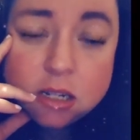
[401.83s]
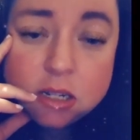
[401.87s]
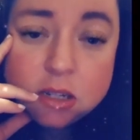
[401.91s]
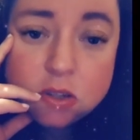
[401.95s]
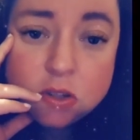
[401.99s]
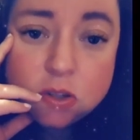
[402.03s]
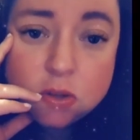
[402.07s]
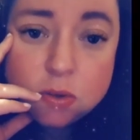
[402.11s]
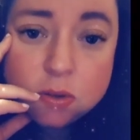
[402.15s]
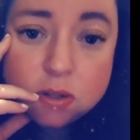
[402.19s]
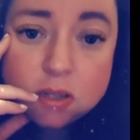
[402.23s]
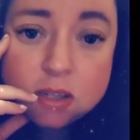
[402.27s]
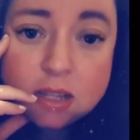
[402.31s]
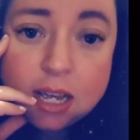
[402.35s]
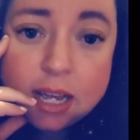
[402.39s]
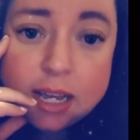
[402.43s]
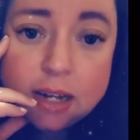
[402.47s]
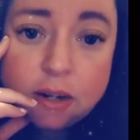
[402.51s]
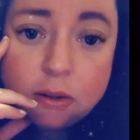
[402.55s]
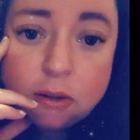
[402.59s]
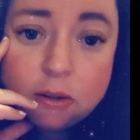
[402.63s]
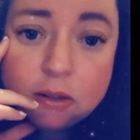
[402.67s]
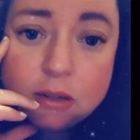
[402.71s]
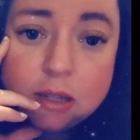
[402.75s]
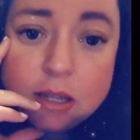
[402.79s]

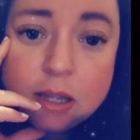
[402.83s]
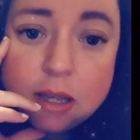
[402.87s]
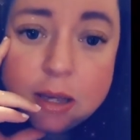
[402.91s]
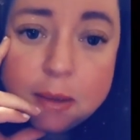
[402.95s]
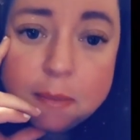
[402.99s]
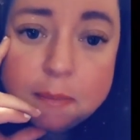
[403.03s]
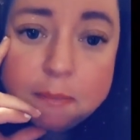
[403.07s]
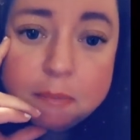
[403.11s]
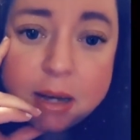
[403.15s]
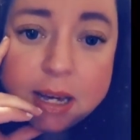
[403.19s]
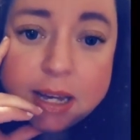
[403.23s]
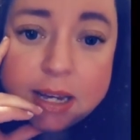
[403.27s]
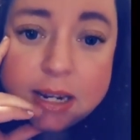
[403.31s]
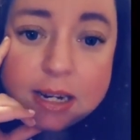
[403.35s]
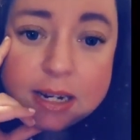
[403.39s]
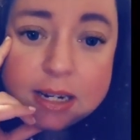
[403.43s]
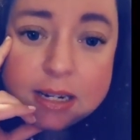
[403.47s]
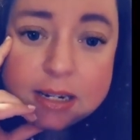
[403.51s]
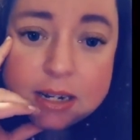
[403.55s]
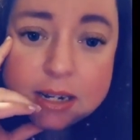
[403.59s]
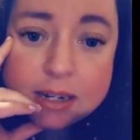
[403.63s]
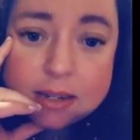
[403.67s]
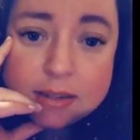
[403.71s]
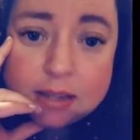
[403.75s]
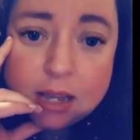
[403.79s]
suicidal, but it
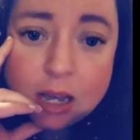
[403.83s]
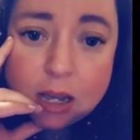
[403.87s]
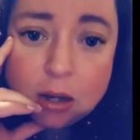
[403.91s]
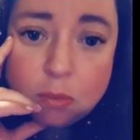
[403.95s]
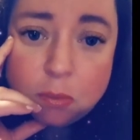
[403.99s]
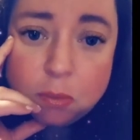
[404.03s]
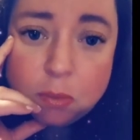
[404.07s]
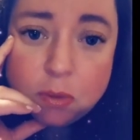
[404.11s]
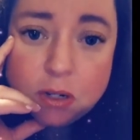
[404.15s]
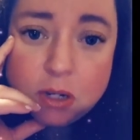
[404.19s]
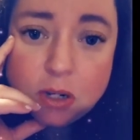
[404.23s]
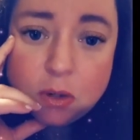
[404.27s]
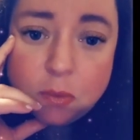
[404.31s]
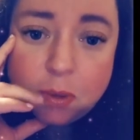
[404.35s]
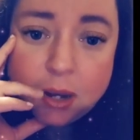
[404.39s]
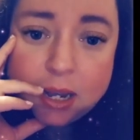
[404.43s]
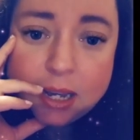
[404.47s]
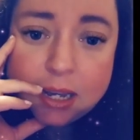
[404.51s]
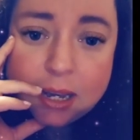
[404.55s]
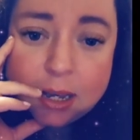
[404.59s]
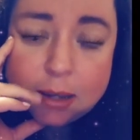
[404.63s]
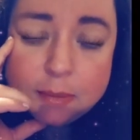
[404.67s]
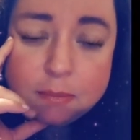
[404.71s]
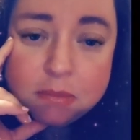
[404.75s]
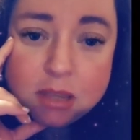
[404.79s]
does help when you
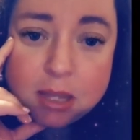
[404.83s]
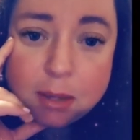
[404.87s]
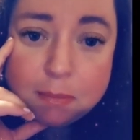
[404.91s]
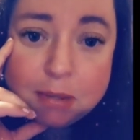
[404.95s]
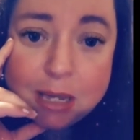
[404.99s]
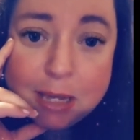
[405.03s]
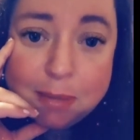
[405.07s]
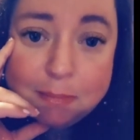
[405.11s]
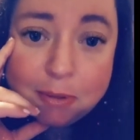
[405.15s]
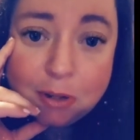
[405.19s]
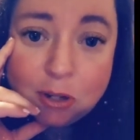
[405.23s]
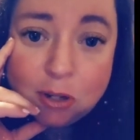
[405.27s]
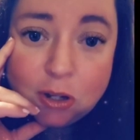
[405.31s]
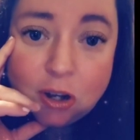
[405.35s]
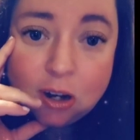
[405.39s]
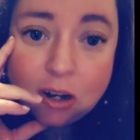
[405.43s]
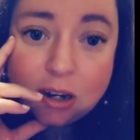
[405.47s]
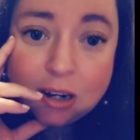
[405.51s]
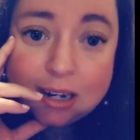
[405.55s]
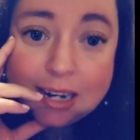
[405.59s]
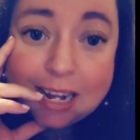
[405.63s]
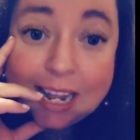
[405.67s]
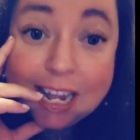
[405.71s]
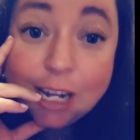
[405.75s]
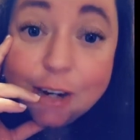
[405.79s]
wake up that people
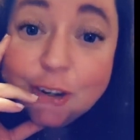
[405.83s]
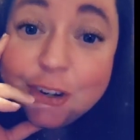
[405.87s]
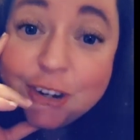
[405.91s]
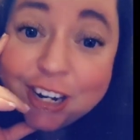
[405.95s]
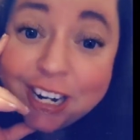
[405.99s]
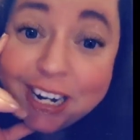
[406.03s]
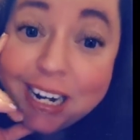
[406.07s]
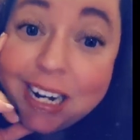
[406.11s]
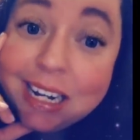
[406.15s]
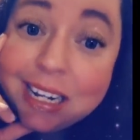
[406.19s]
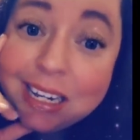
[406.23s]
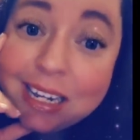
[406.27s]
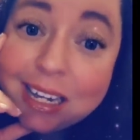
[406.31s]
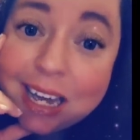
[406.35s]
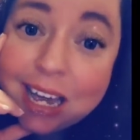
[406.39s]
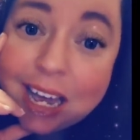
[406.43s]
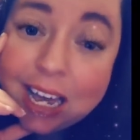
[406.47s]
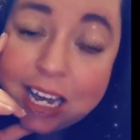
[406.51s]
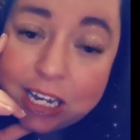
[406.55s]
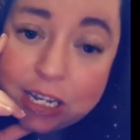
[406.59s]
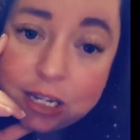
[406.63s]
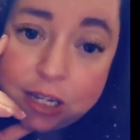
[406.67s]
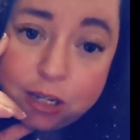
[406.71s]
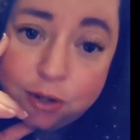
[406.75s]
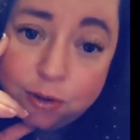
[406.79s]
aren't angry
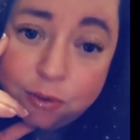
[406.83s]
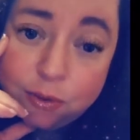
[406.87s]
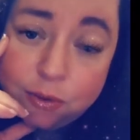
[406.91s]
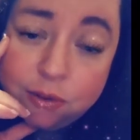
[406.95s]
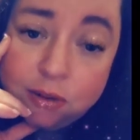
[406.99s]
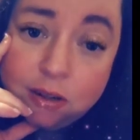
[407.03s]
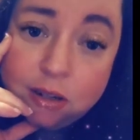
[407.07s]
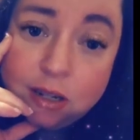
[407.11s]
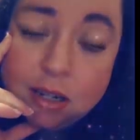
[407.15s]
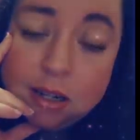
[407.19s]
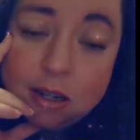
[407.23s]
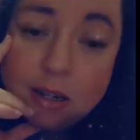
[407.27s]
at you.